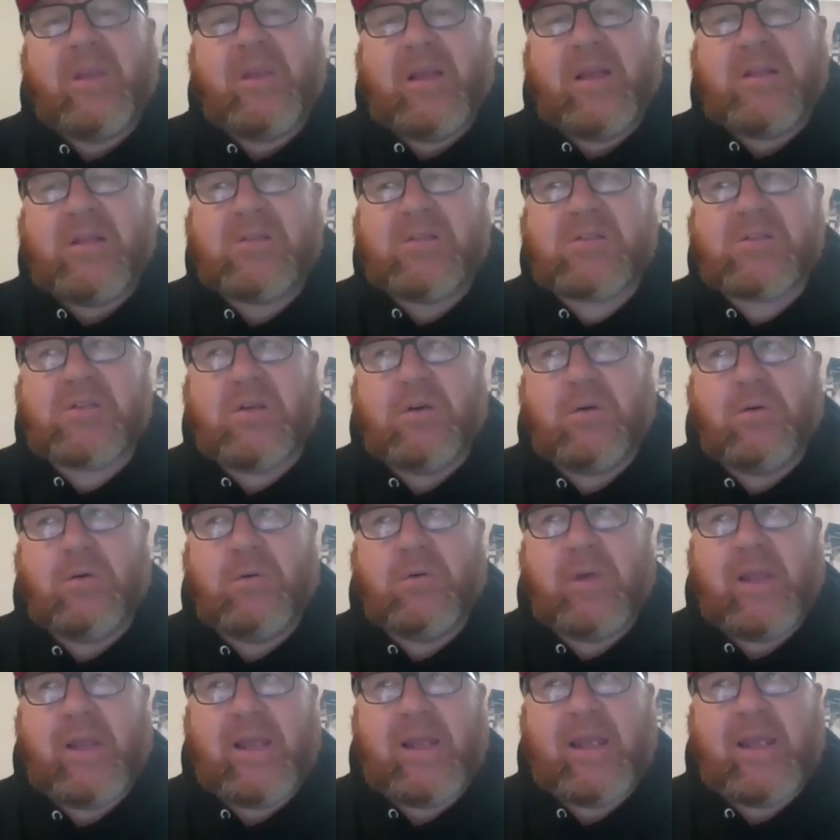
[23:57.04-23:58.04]
And
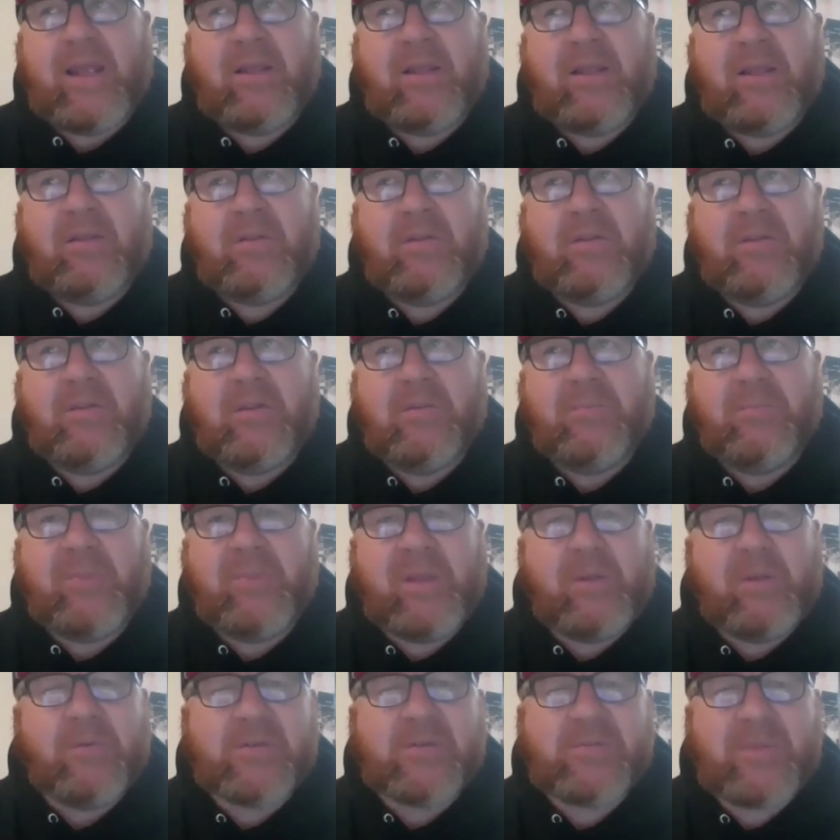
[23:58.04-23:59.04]
so, and the
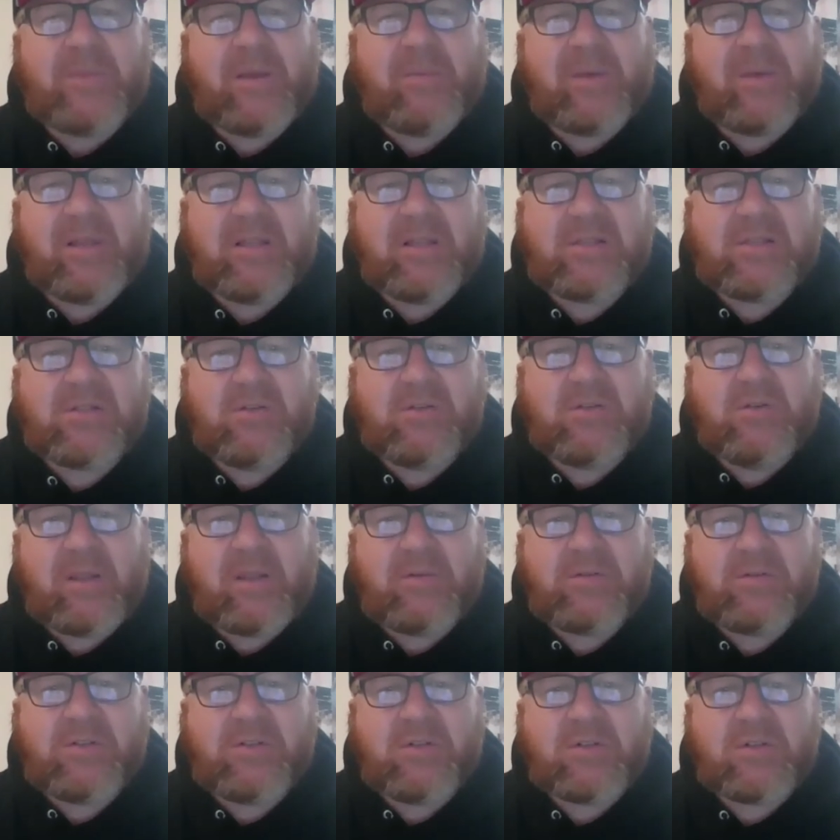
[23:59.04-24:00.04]
beat was made by this dude
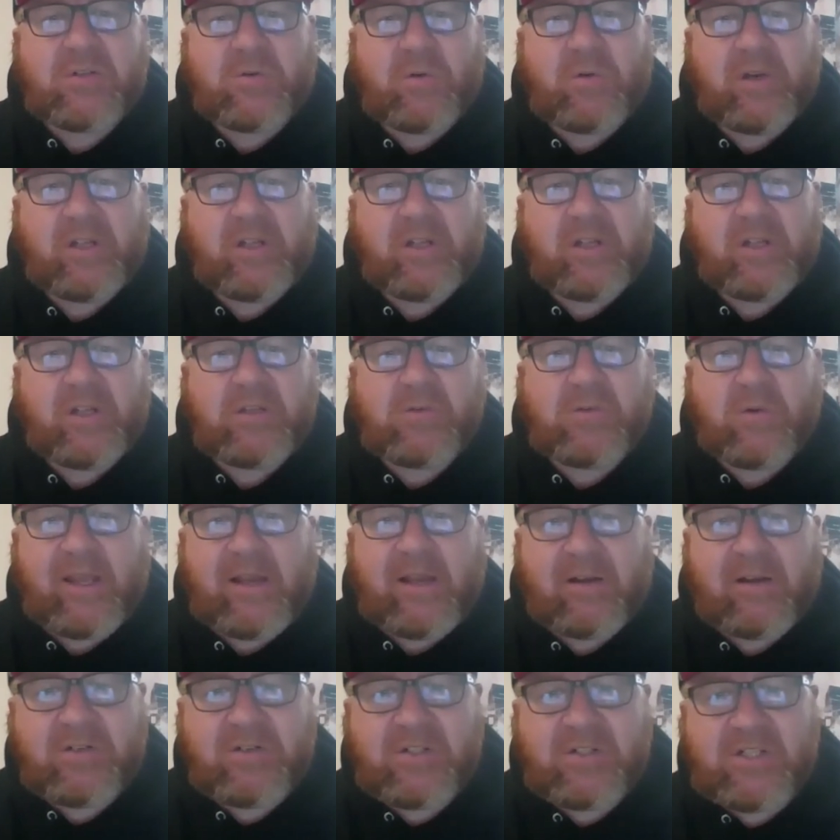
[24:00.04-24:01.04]
named juice twenty
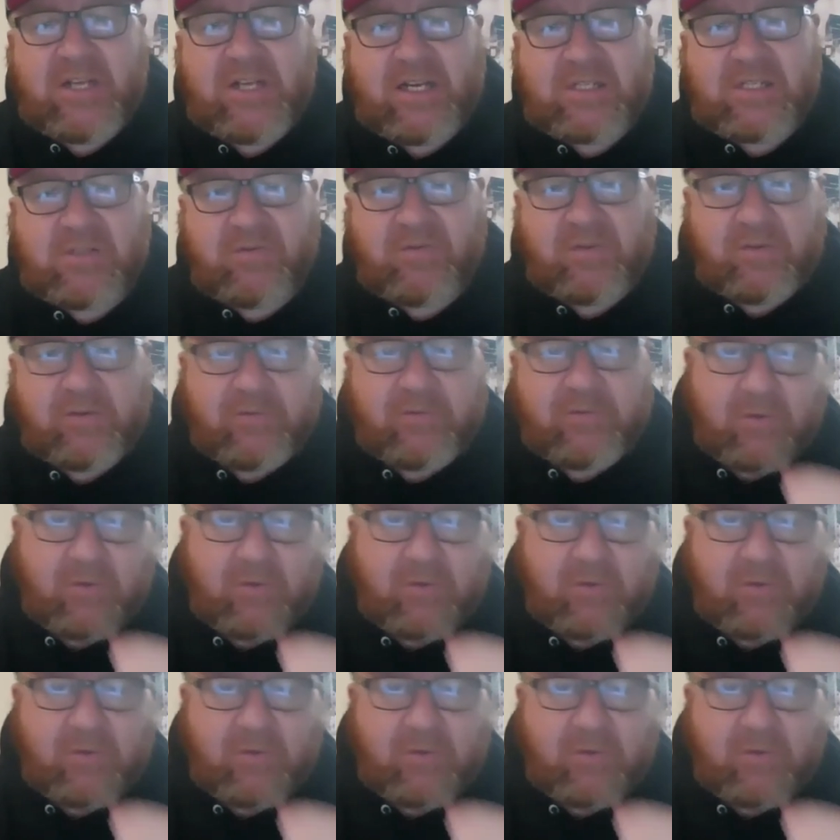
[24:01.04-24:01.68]
twenty out in Jacksonville,